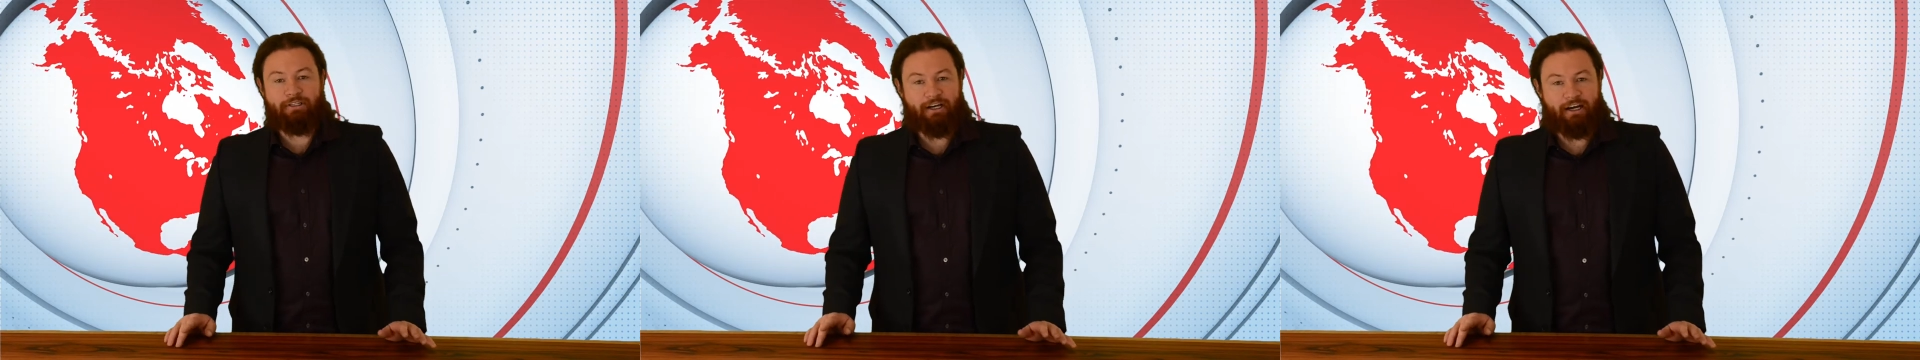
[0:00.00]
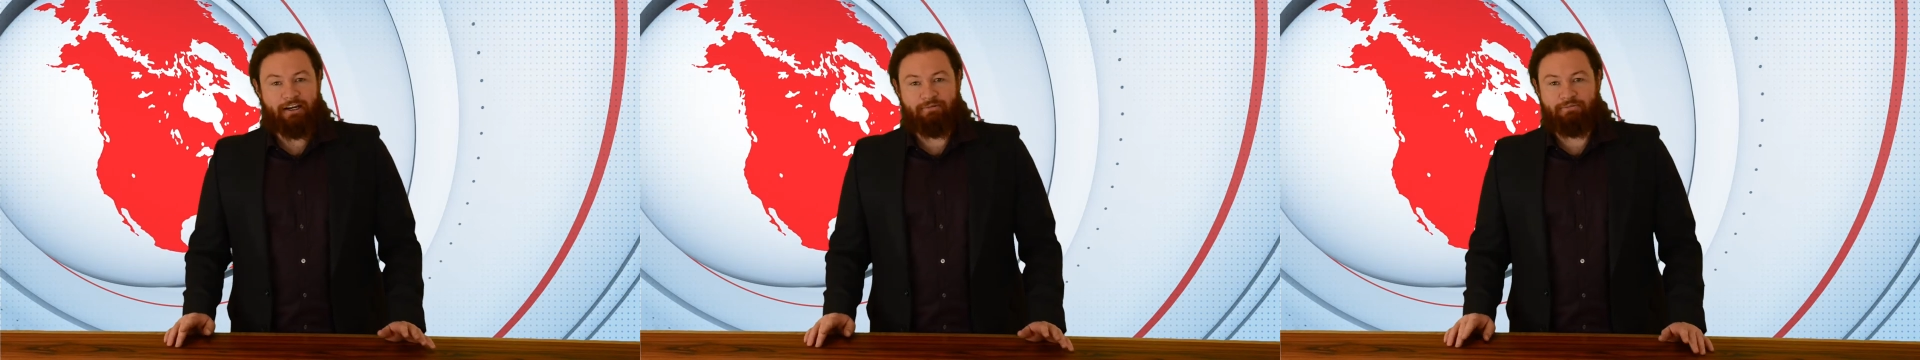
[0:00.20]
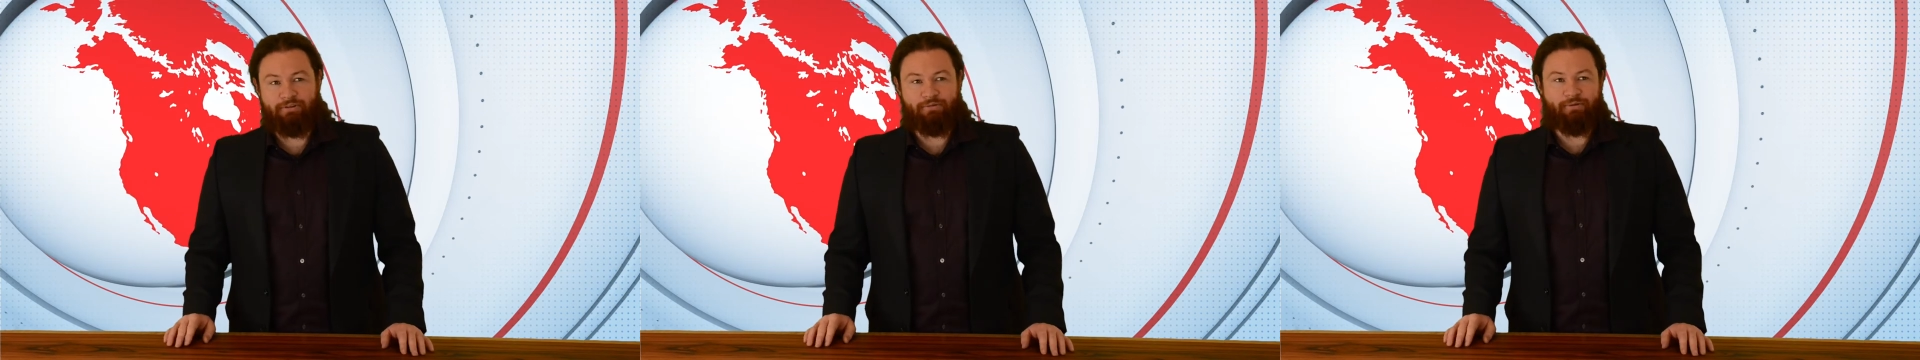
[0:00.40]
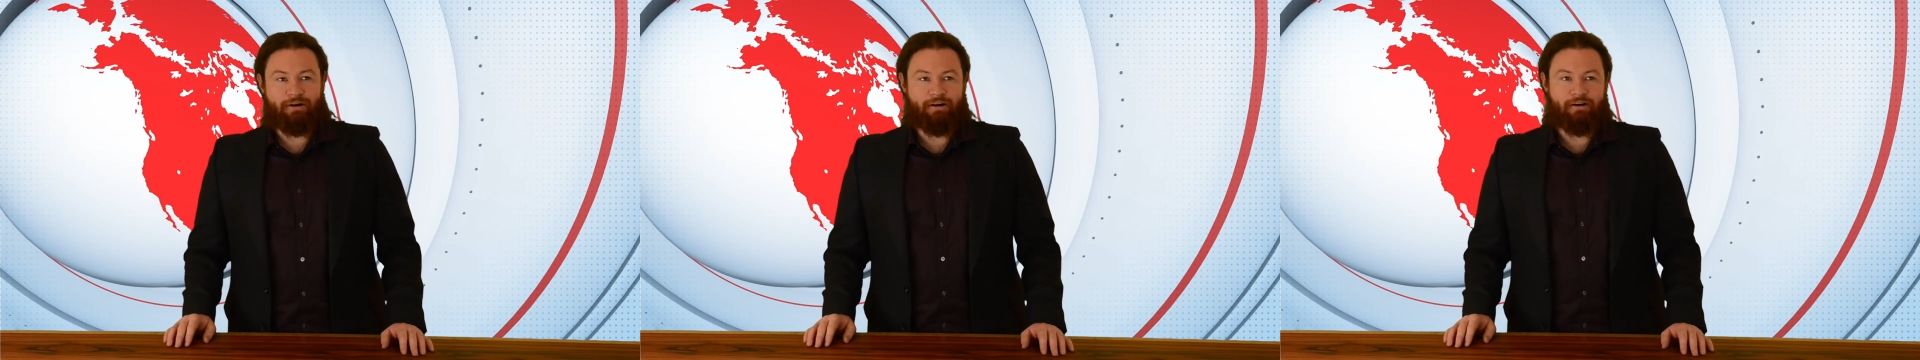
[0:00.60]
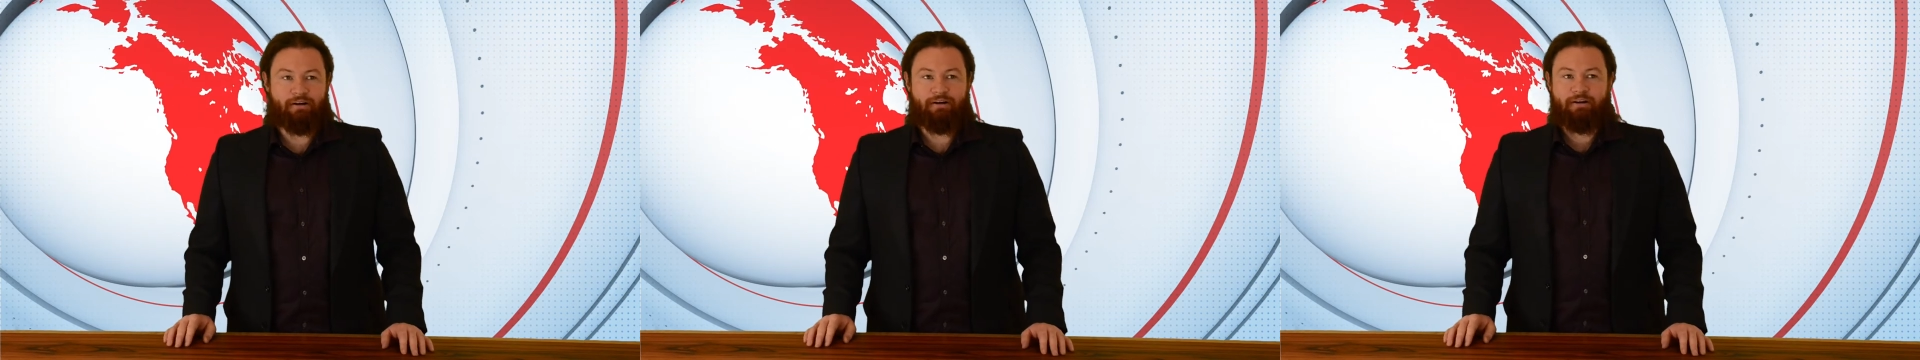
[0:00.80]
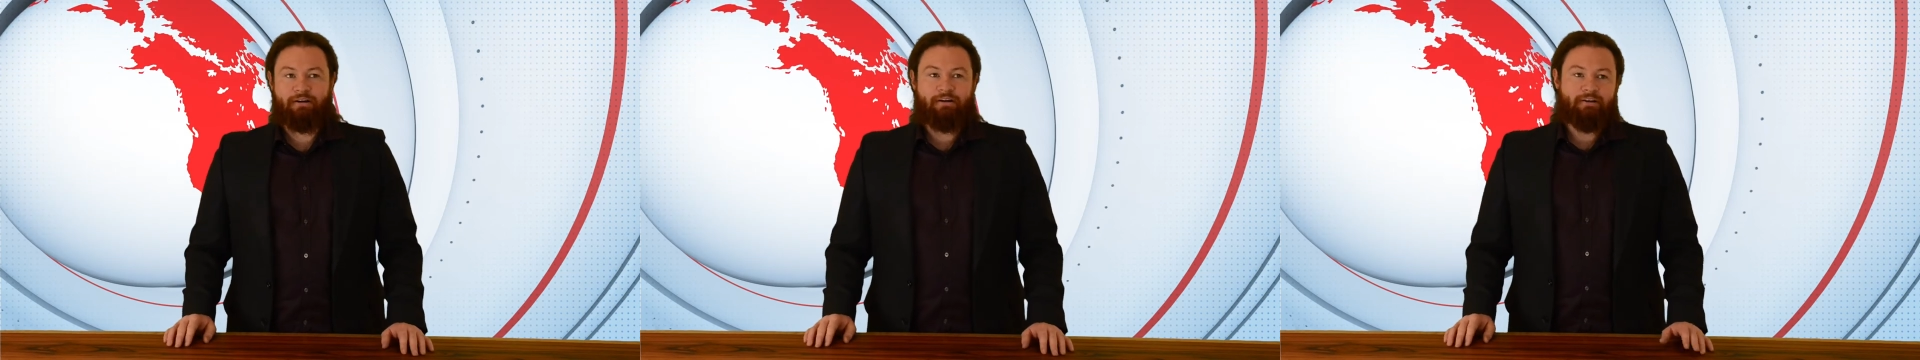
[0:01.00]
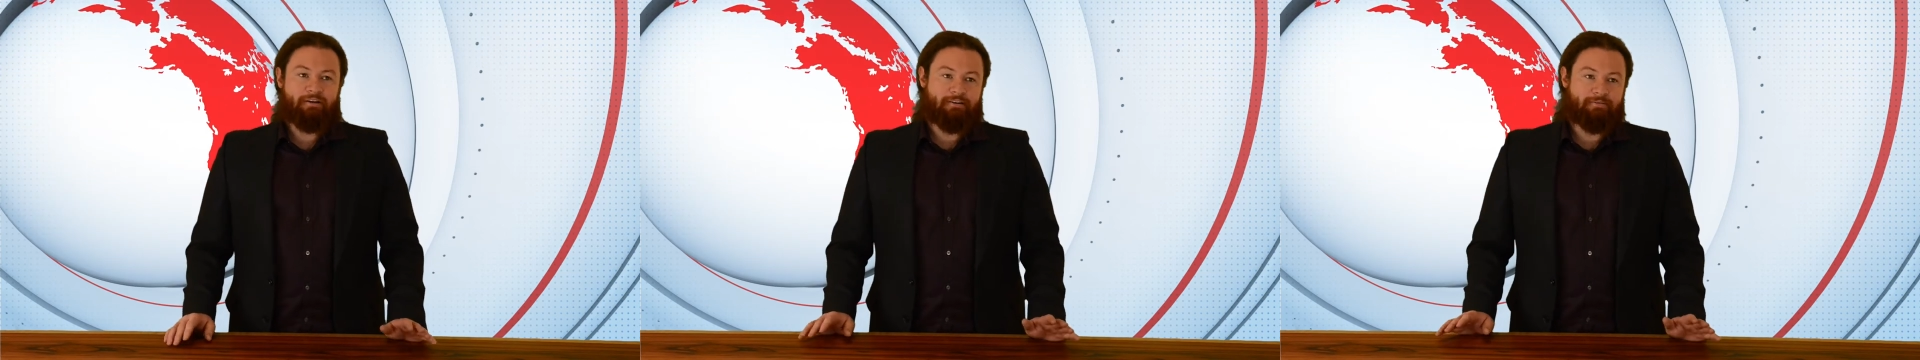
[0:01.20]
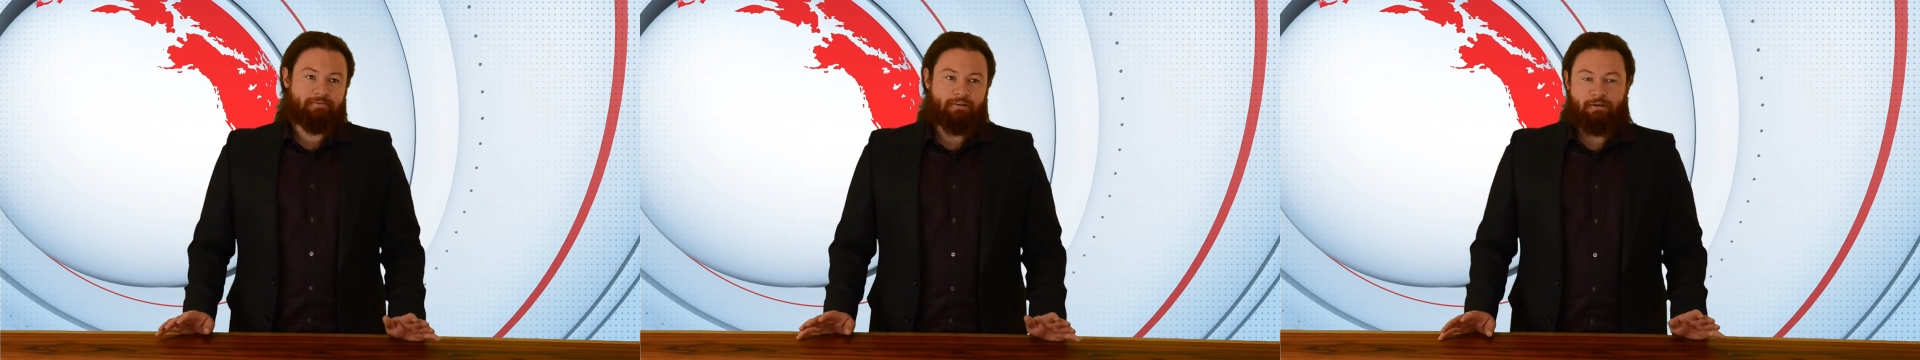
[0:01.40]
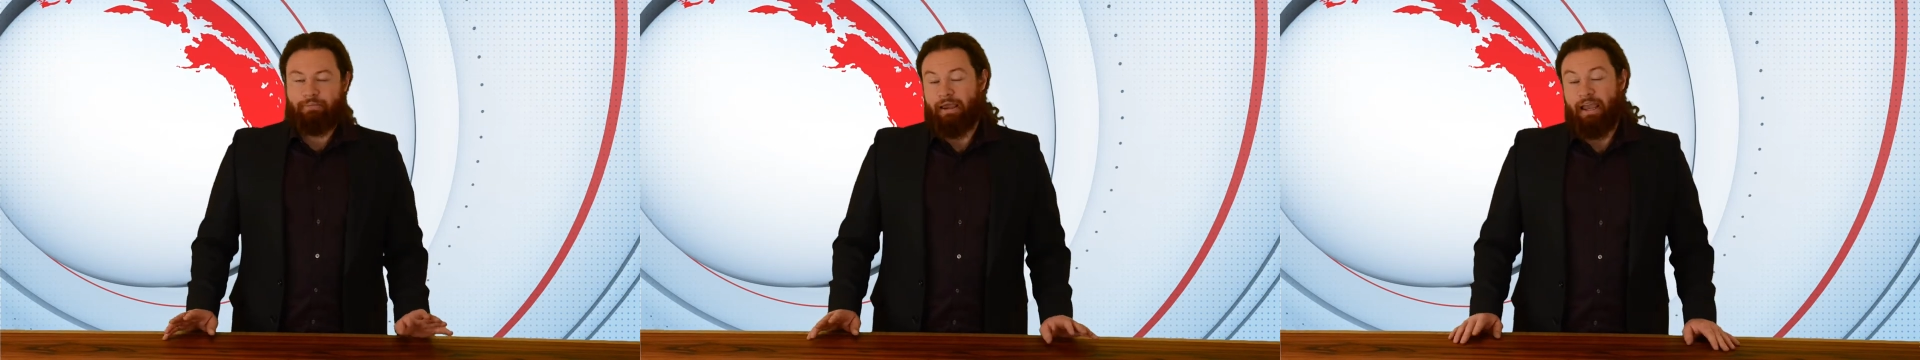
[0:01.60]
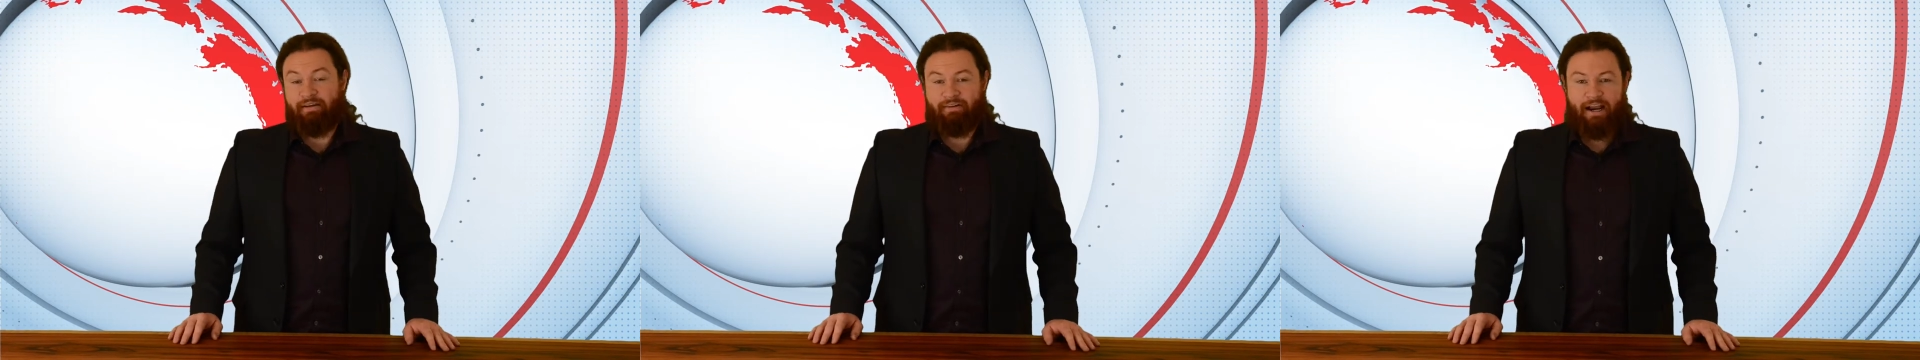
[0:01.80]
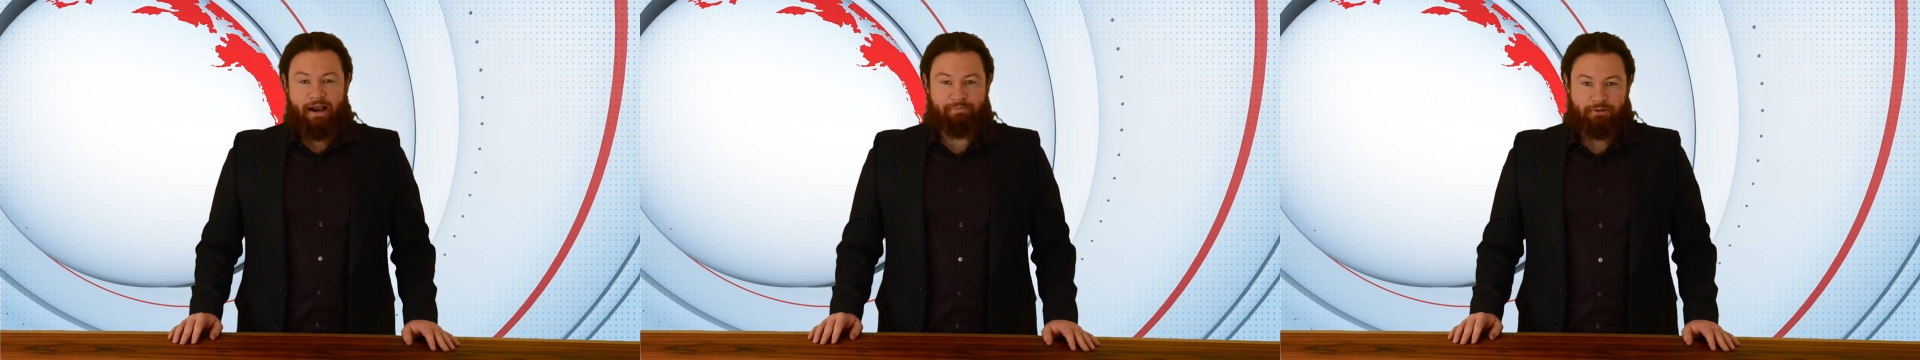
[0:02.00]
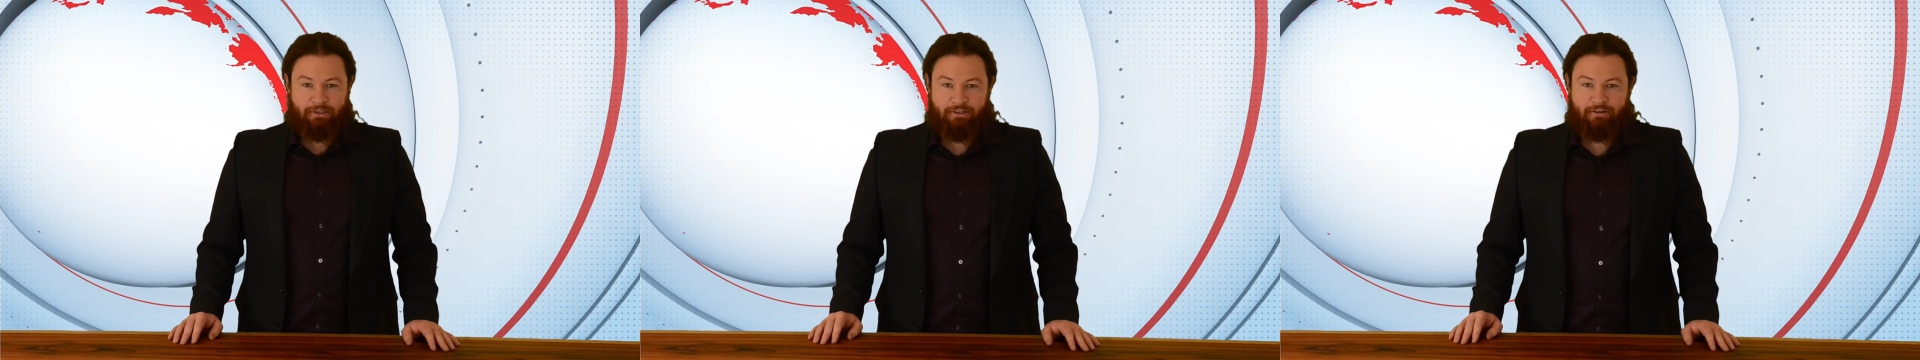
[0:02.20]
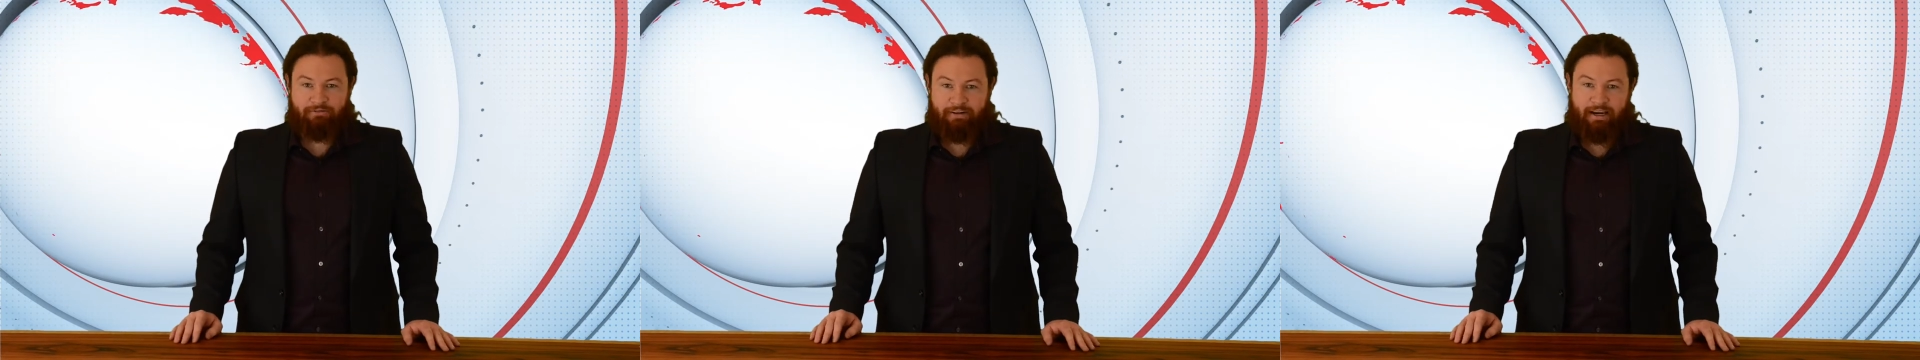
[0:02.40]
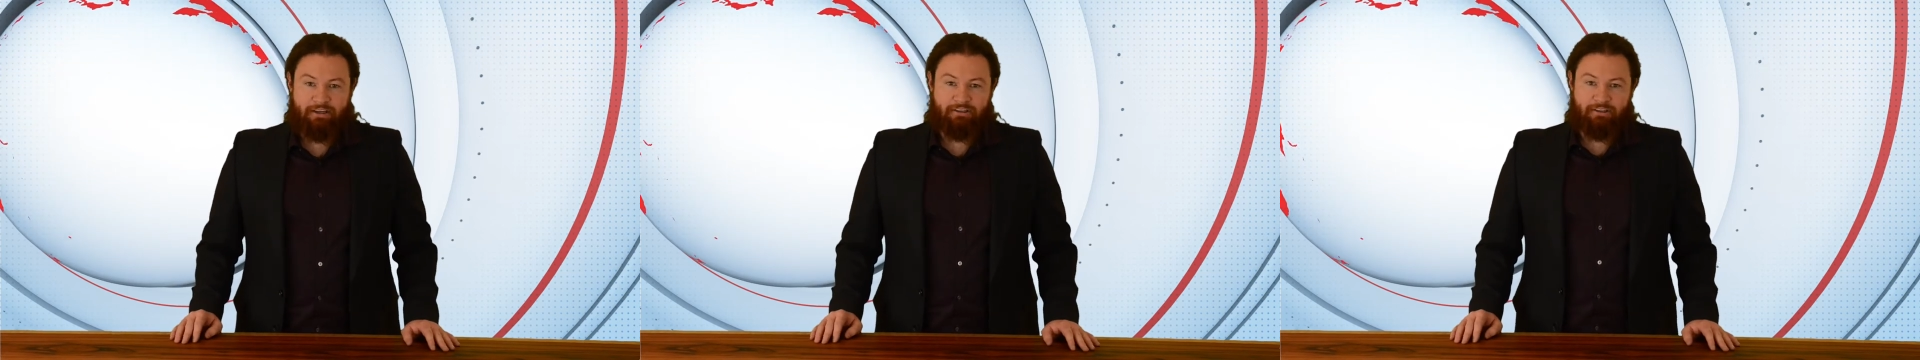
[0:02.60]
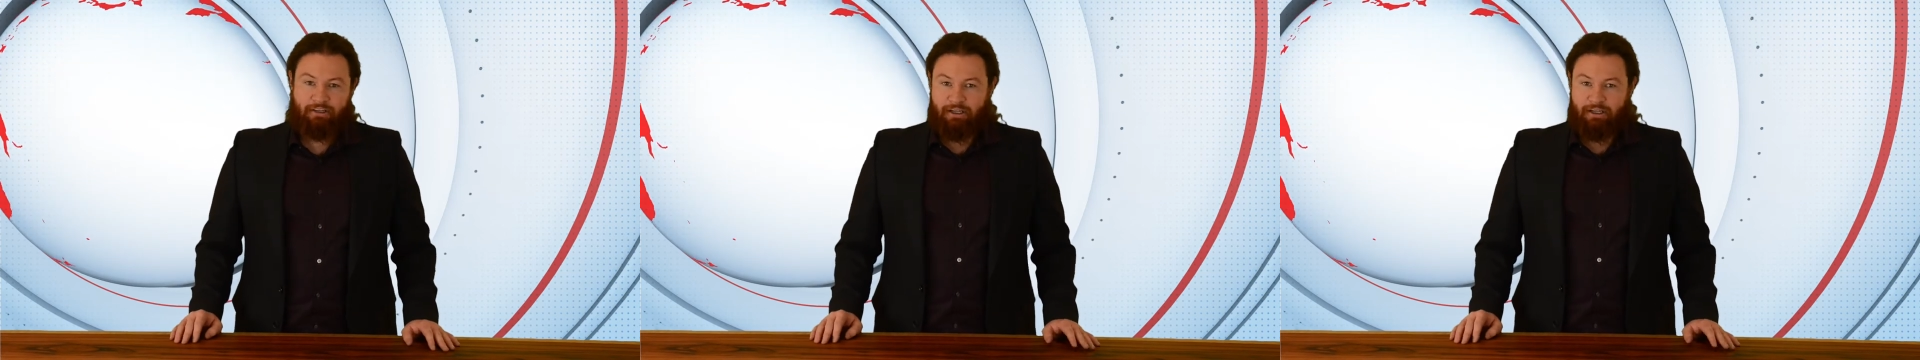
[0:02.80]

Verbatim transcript: times where the behavior happens so fast